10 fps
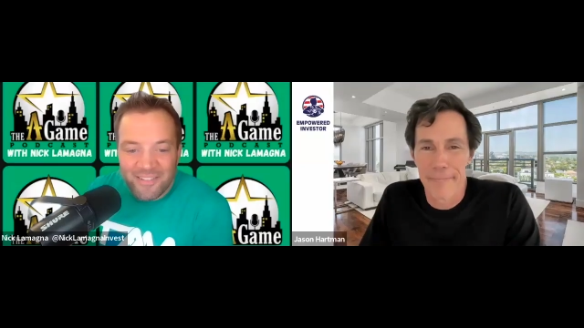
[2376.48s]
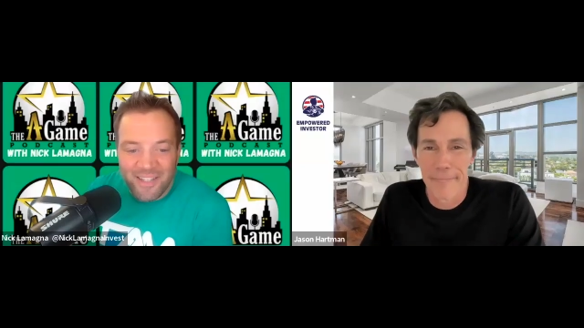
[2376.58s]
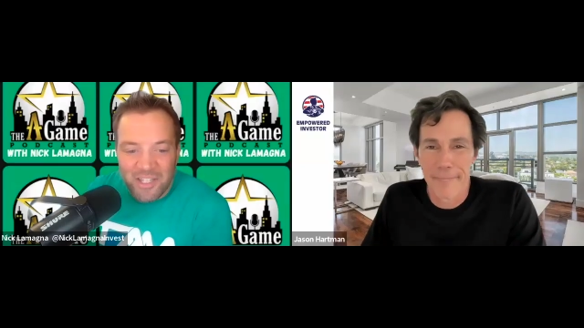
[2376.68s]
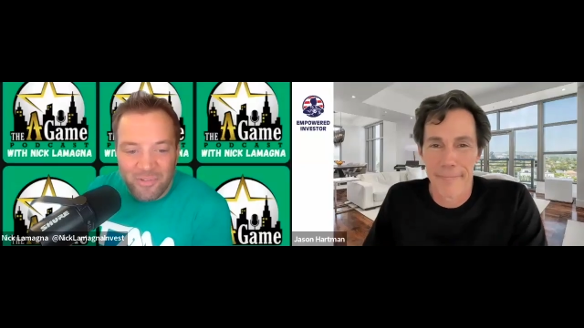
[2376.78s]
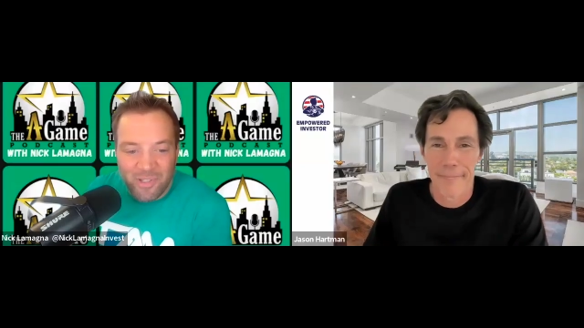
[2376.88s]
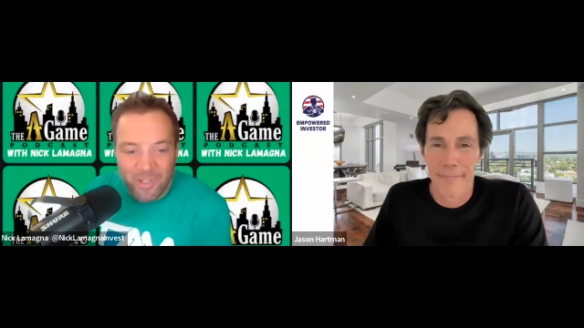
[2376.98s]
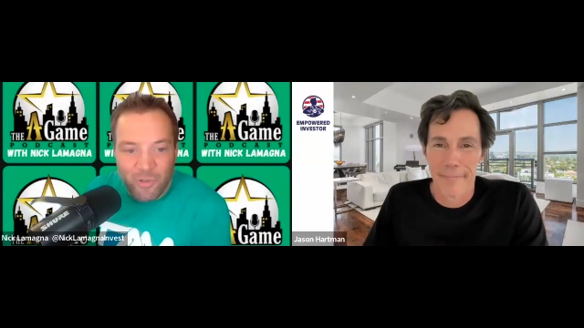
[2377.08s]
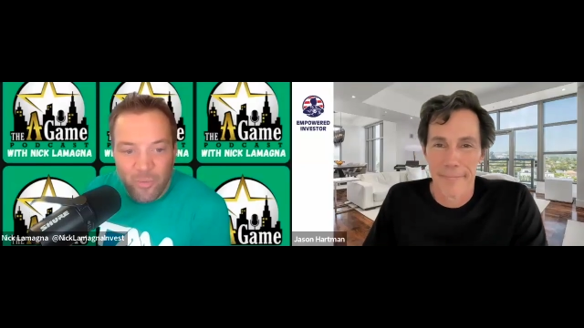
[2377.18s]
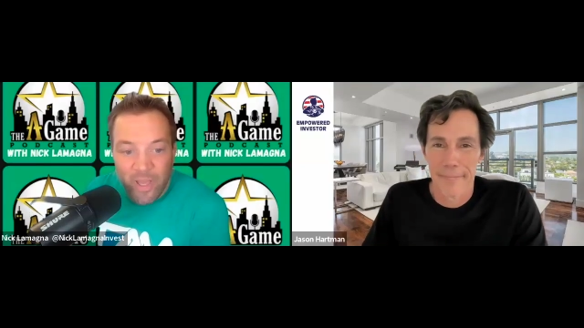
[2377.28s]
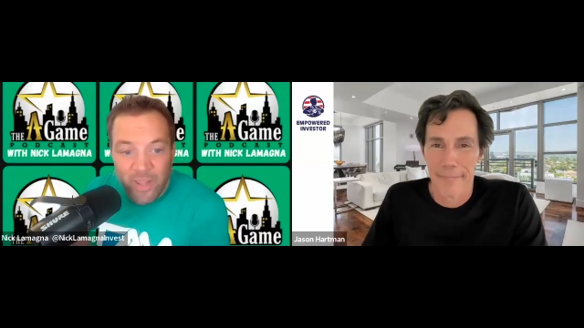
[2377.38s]
Speaker 1: That's really cool,
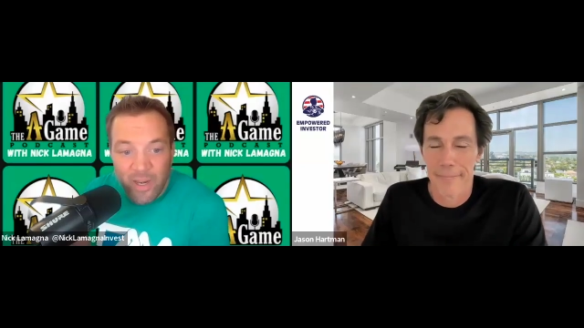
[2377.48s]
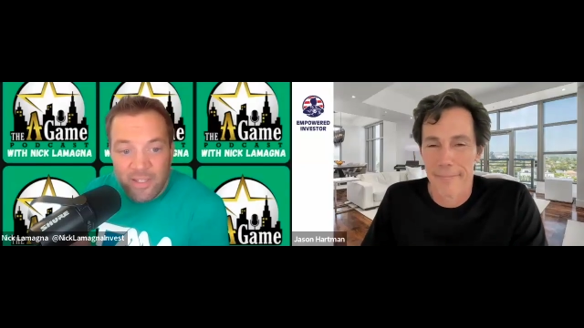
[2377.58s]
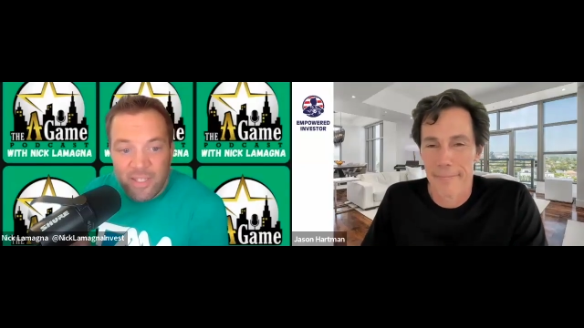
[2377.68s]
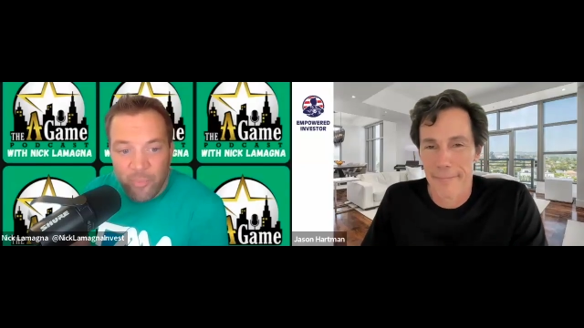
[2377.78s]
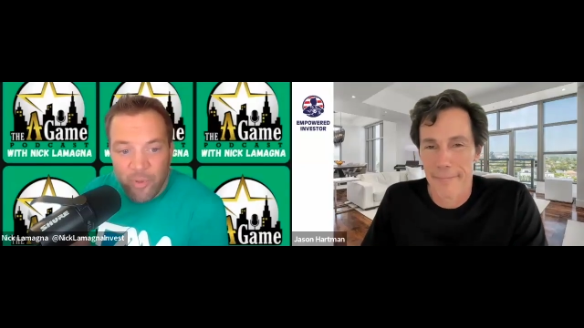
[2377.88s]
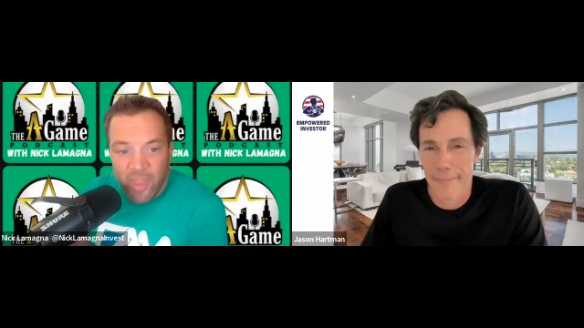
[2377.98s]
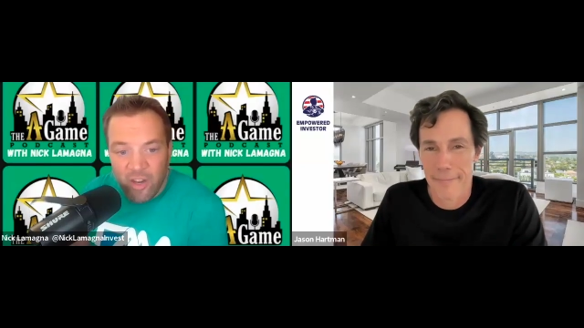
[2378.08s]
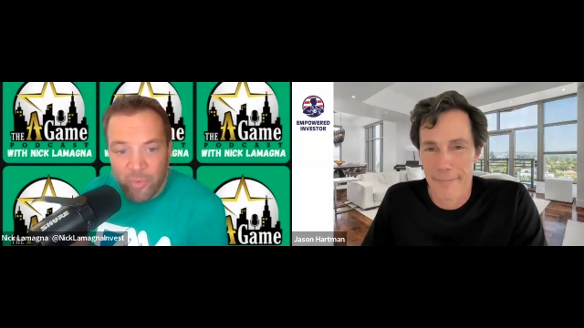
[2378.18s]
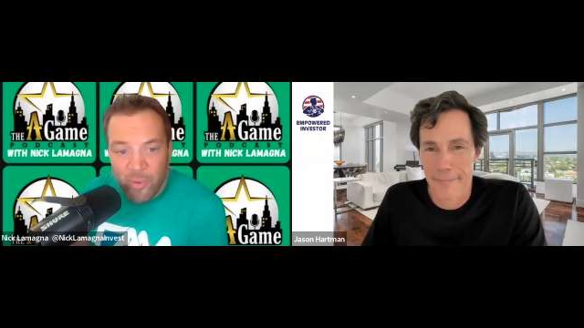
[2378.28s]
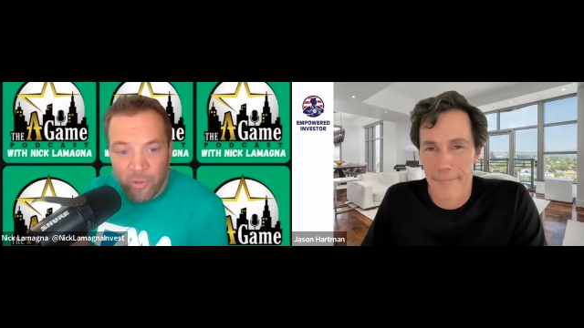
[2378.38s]
man. And then on top of that, if
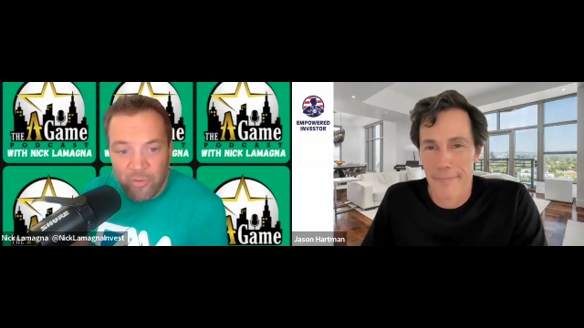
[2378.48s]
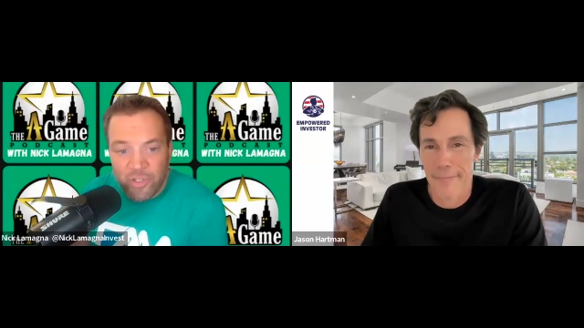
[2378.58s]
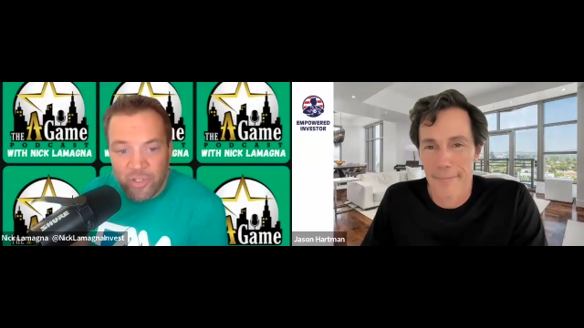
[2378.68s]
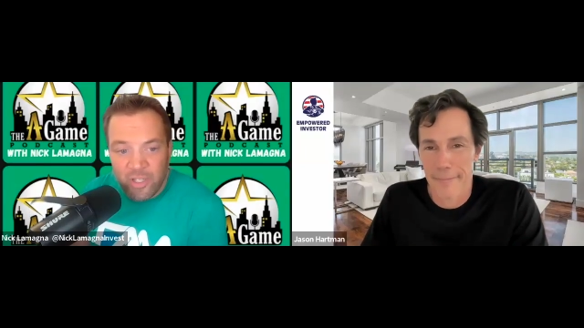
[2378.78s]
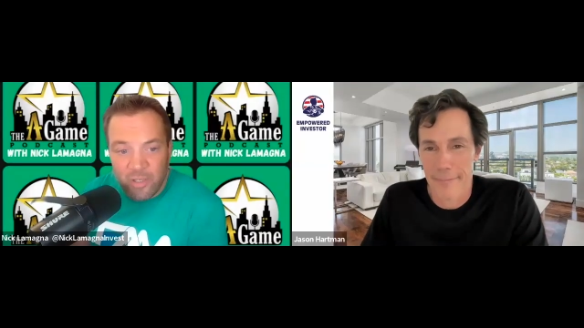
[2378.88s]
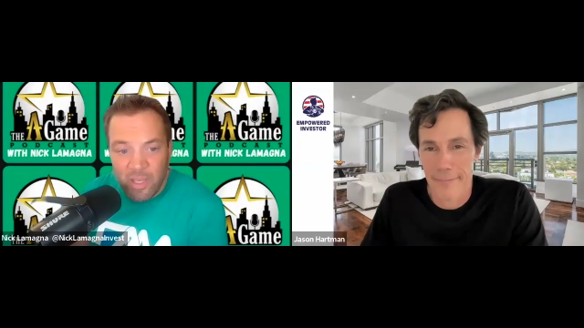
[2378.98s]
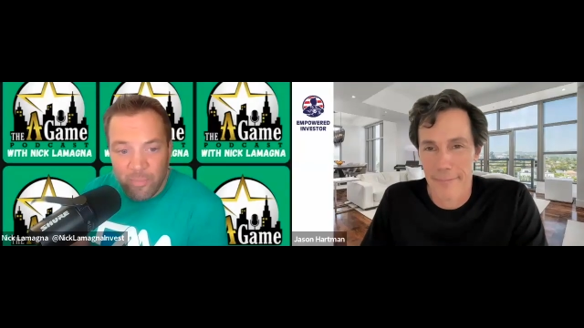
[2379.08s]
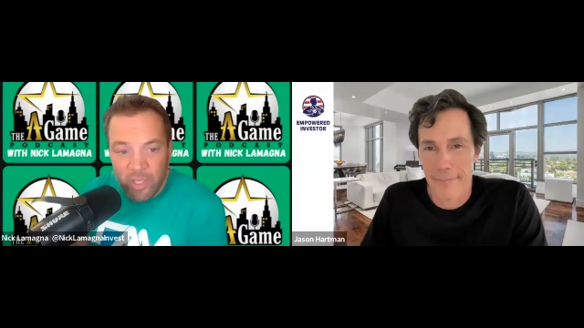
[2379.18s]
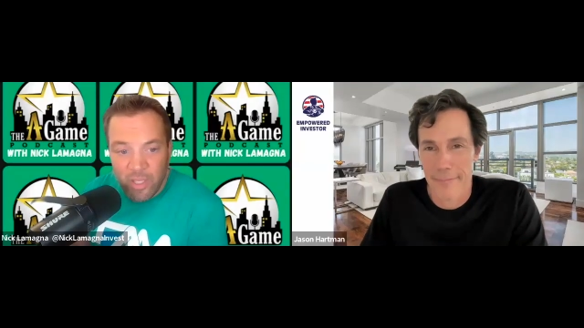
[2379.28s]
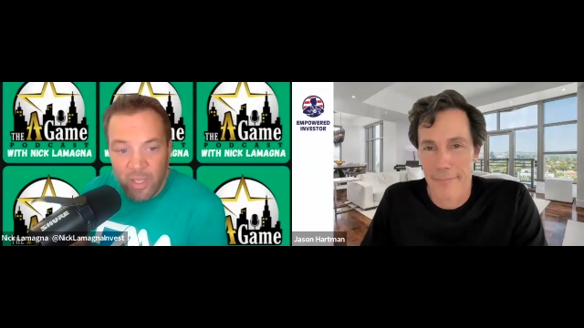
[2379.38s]
people are interested in
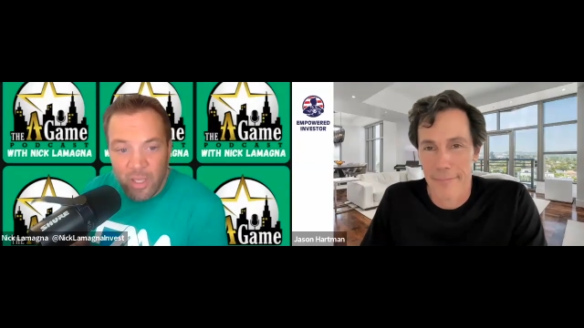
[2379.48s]
maybe